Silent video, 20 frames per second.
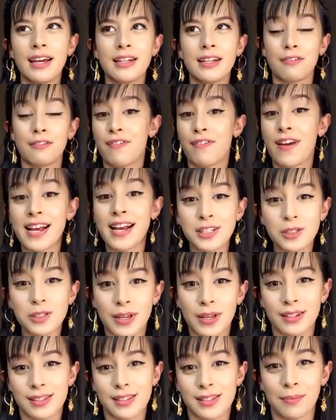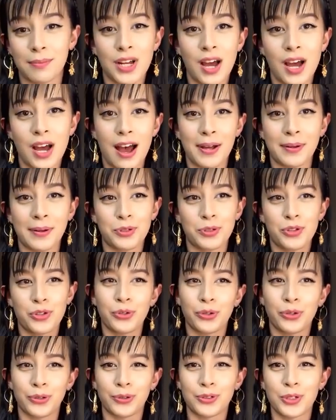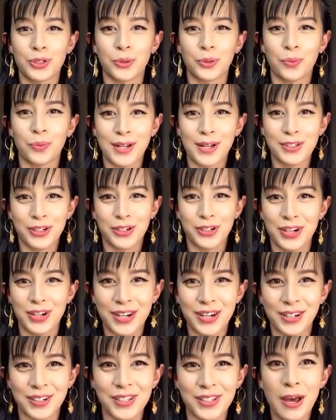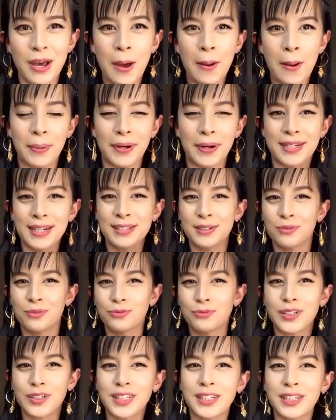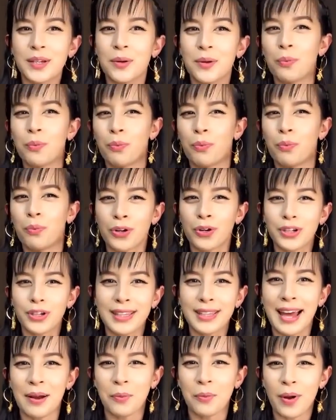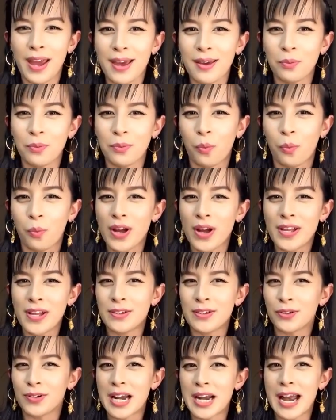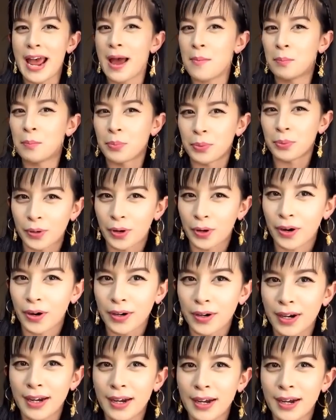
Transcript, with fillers: defacement sometimes to, to Western ears, but it doesn't really work that way when you're an emperor